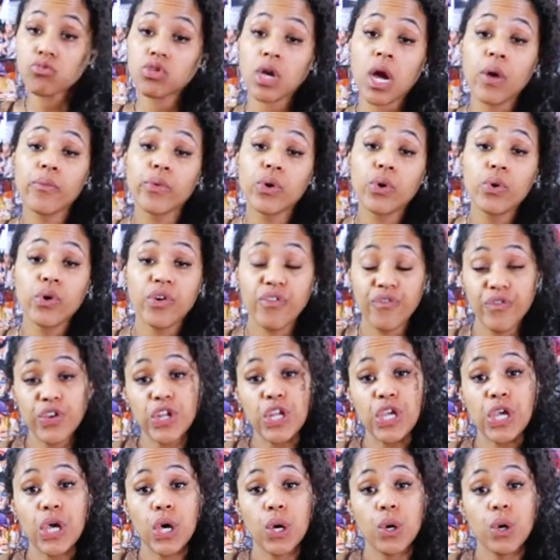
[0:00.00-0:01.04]
Try to record
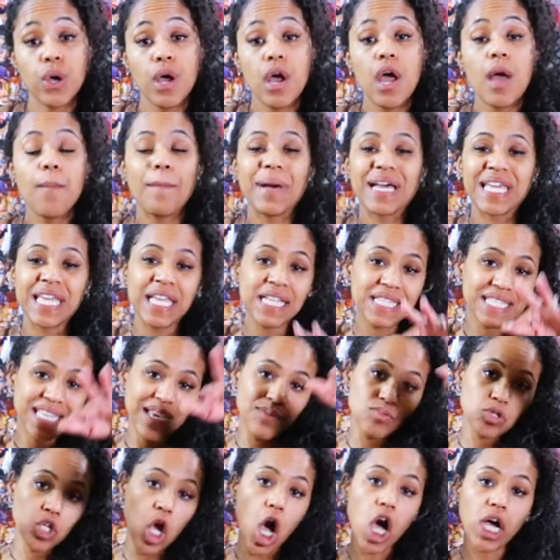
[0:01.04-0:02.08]
video. My kids
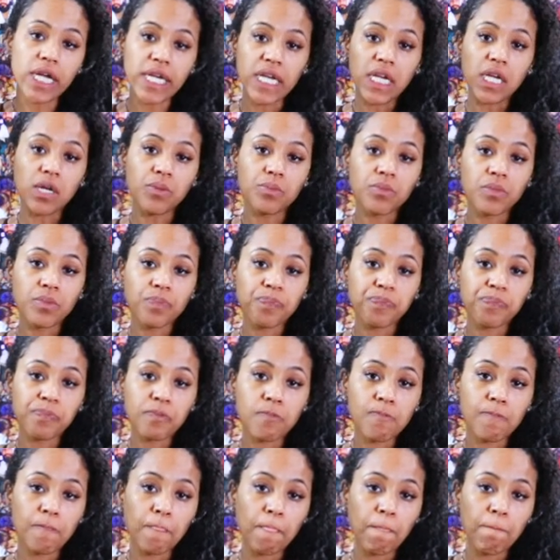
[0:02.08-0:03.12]
keep talking,
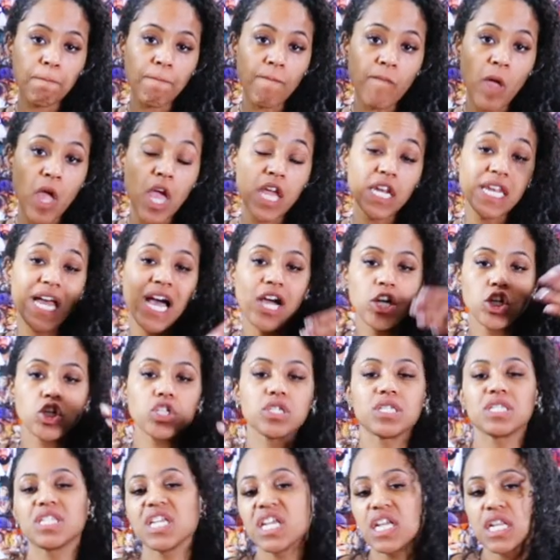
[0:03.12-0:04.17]
not
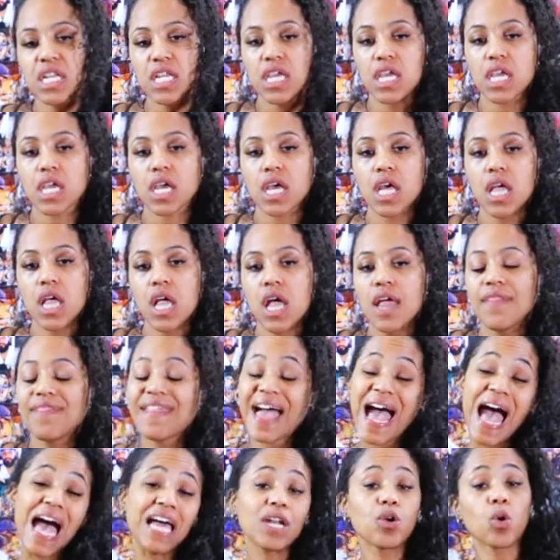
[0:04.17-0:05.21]
understanding
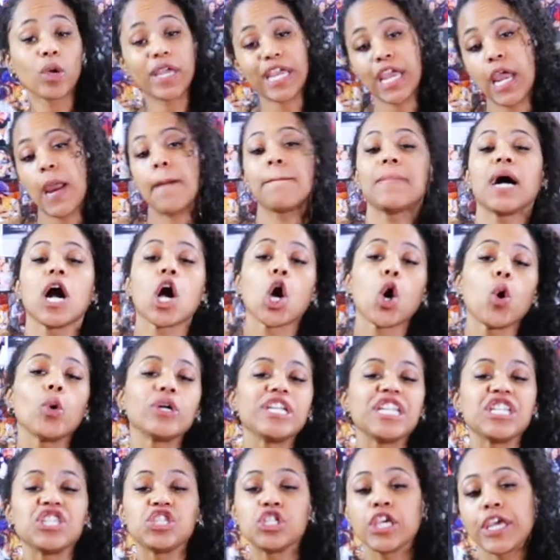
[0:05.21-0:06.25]
that I don't care about going to